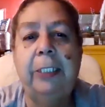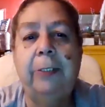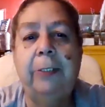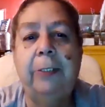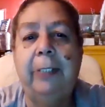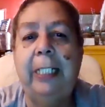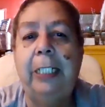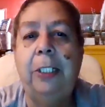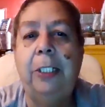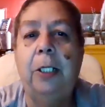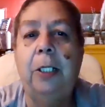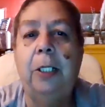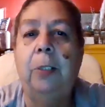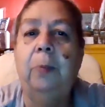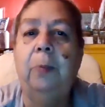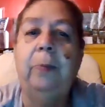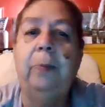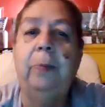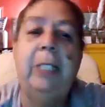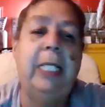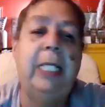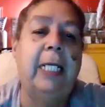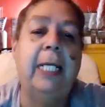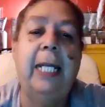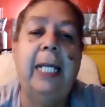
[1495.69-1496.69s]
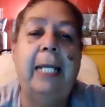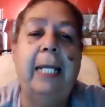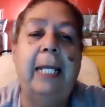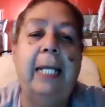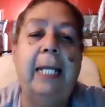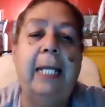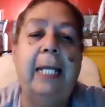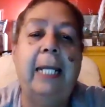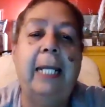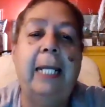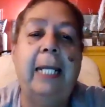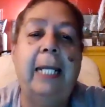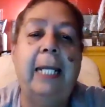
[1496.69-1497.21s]
No, we didn't have no
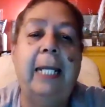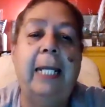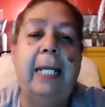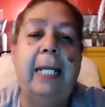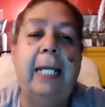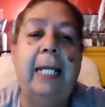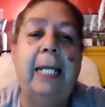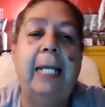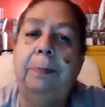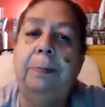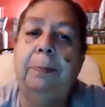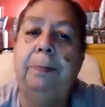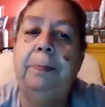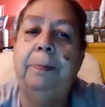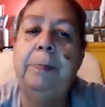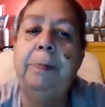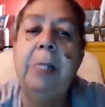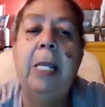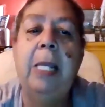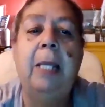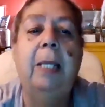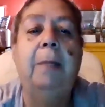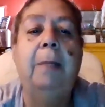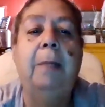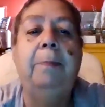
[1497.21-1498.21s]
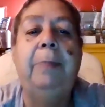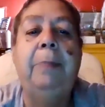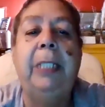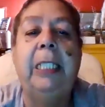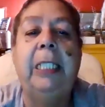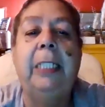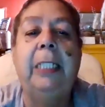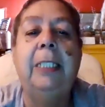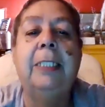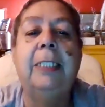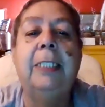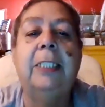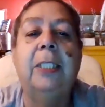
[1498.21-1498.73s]
glass beads.
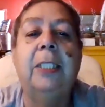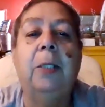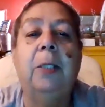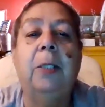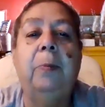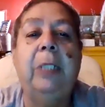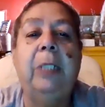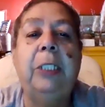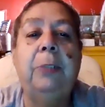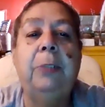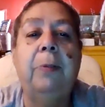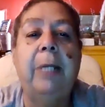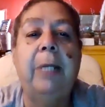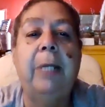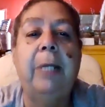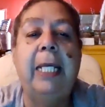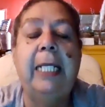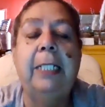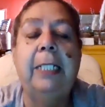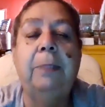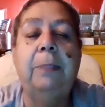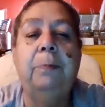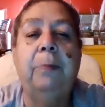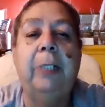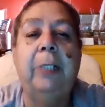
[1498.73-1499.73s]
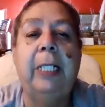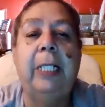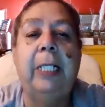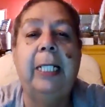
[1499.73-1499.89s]
So we traded with